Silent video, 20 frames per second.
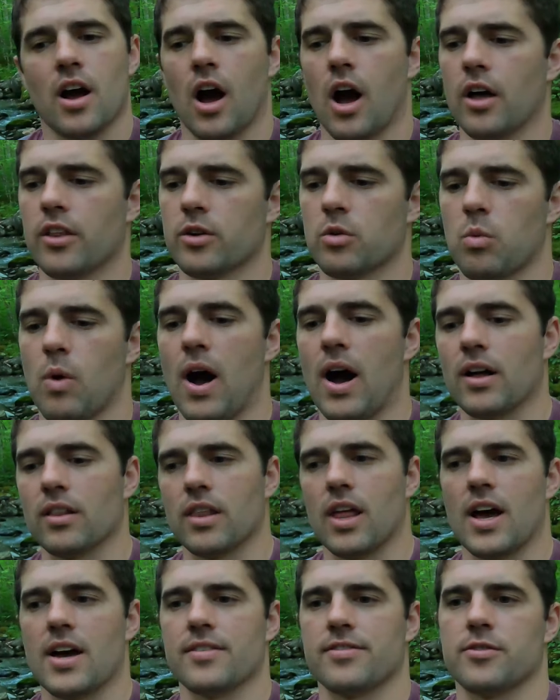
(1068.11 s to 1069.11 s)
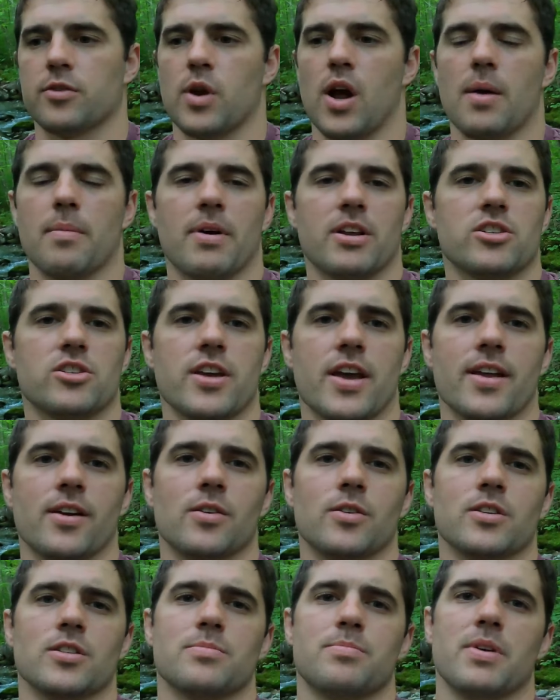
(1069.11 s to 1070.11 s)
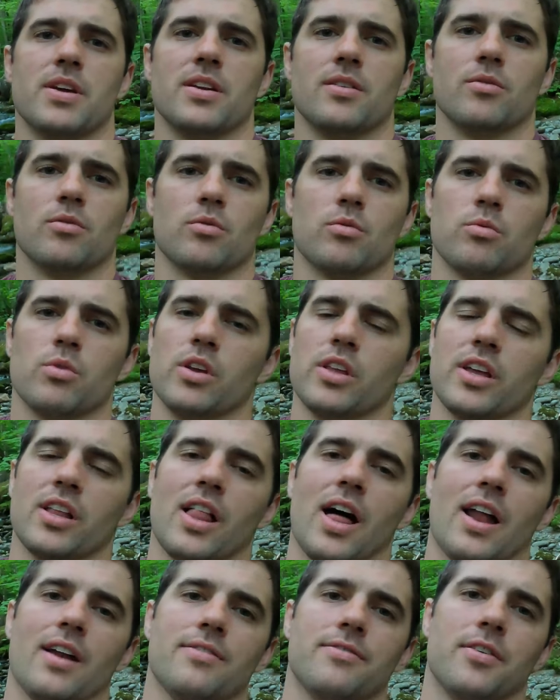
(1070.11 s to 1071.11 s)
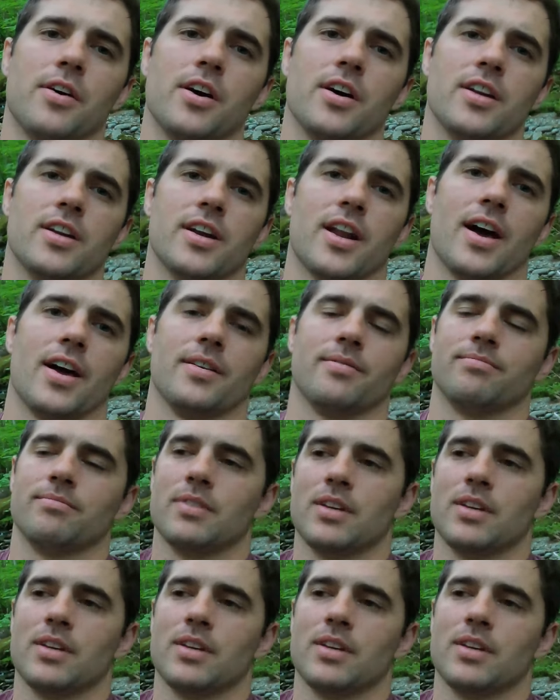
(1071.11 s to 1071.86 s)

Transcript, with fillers: other wildlife throughout my channel has been really a lot of fun and I